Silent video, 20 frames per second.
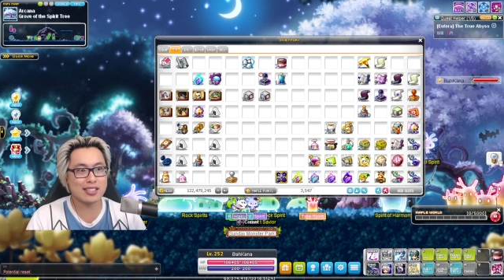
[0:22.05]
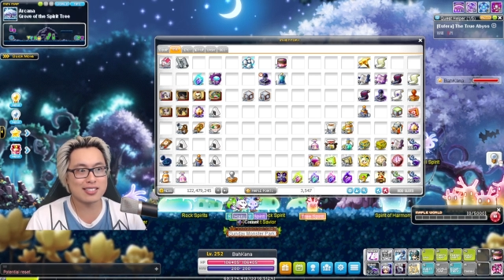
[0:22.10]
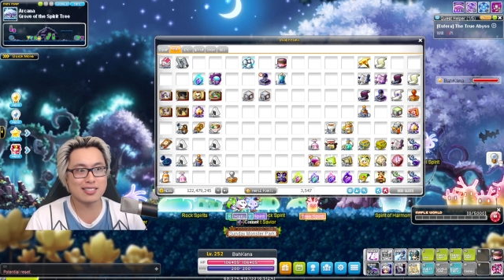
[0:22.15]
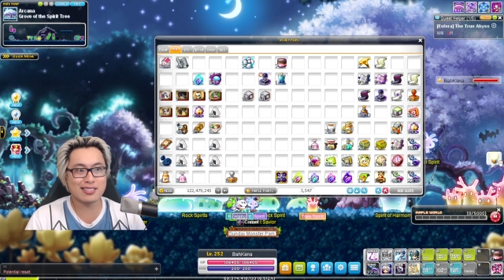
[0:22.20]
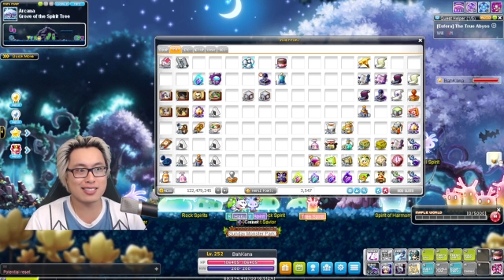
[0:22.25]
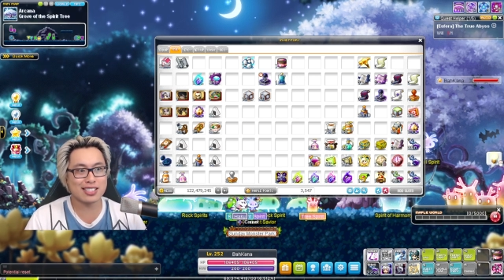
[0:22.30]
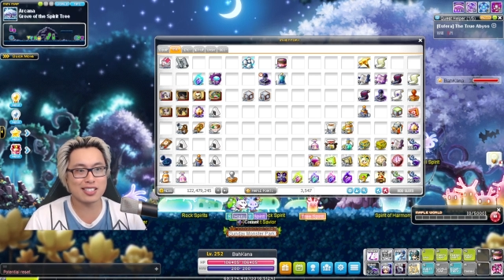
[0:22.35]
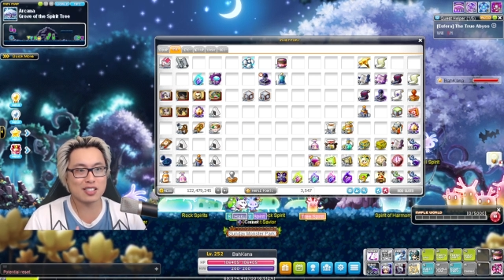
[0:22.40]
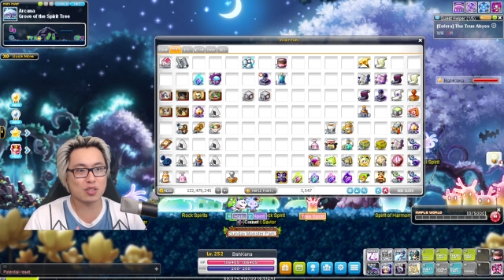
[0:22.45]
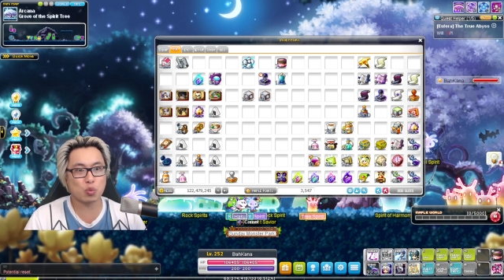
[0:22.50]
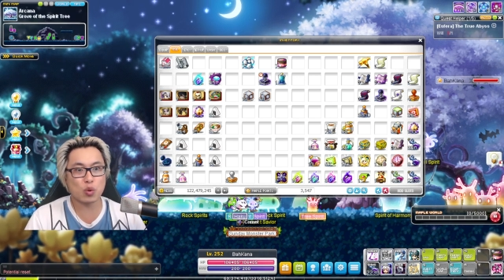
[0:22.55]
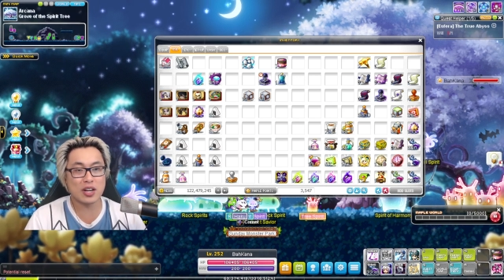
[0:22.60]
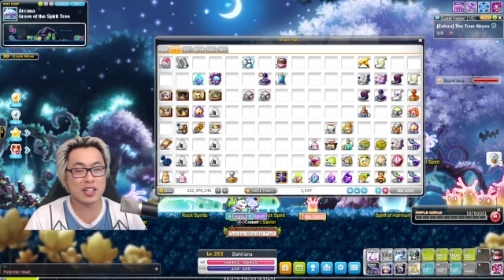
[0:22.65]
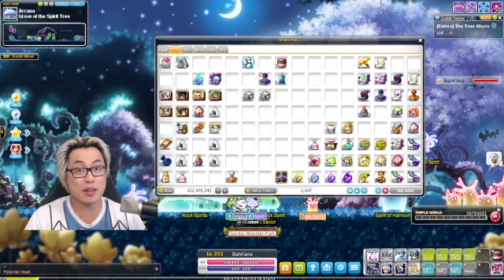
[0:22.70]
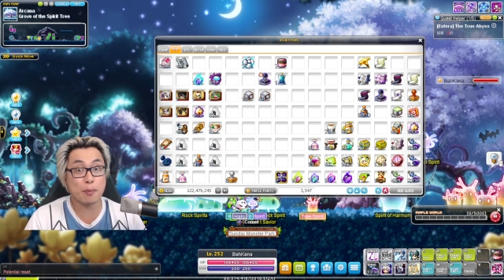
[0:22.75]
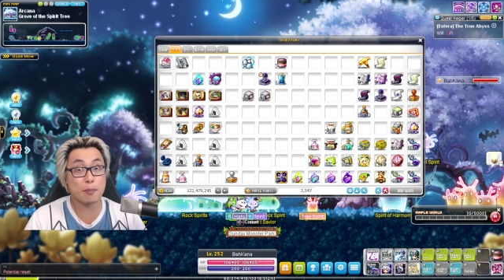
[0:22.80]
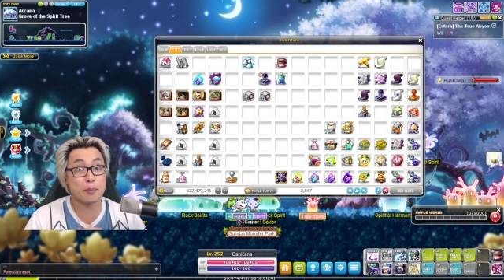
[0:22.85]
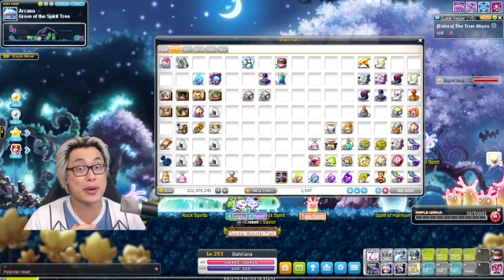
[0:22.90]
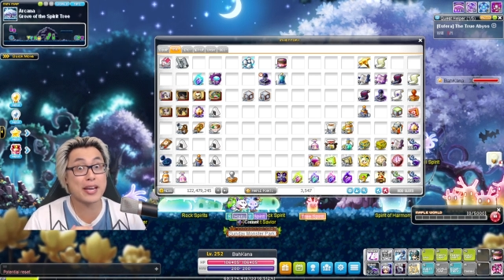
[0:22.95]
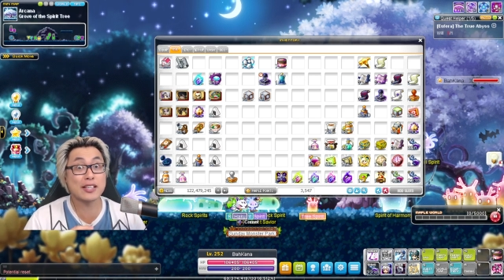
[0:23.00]
This, this is one of
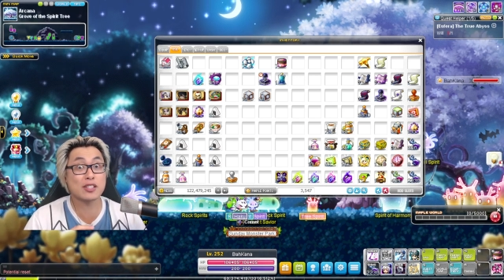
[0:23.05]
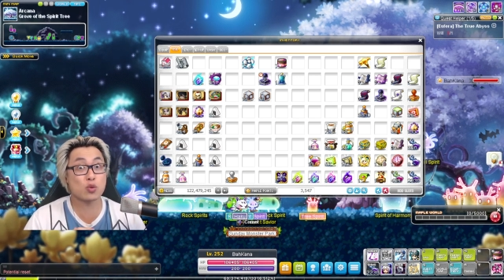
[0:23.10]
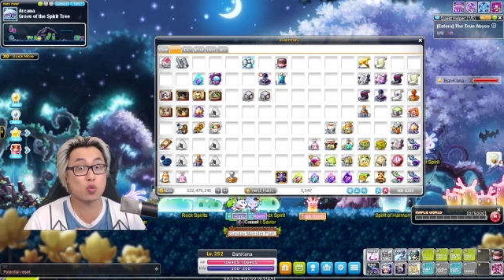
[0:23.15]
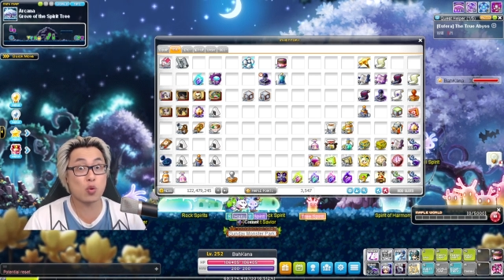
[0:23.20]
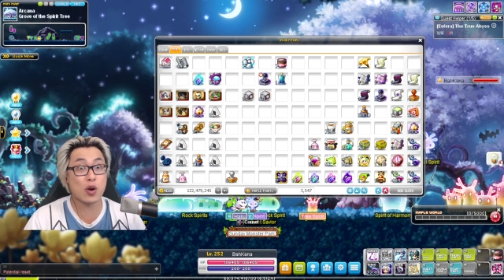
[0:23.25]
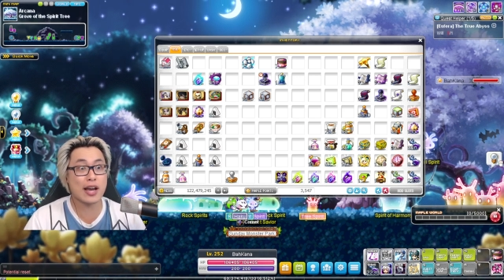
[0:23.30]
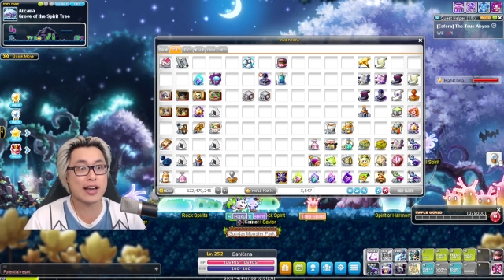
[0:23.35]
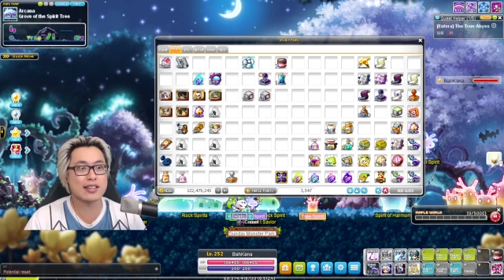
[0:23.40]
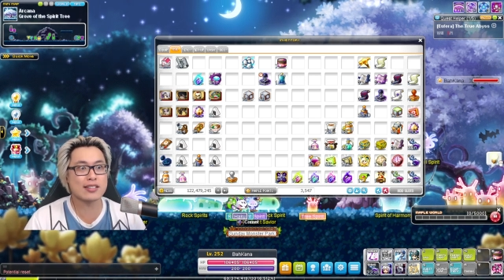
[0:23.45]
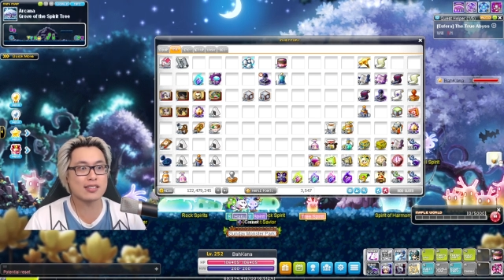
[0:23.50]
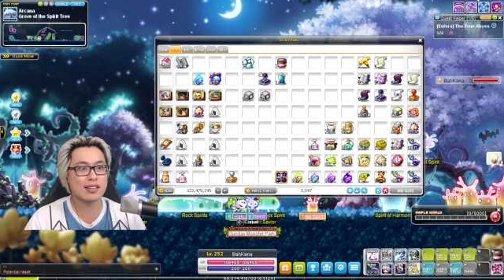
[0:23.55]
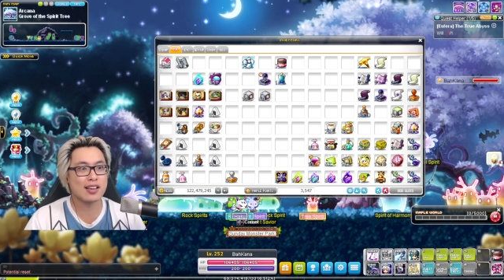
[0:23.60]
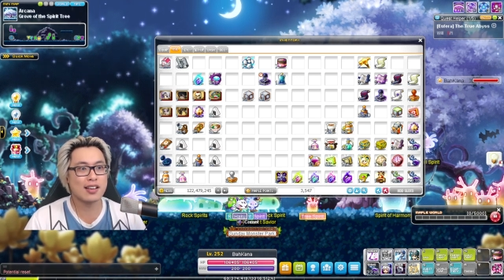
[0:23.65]
the best ways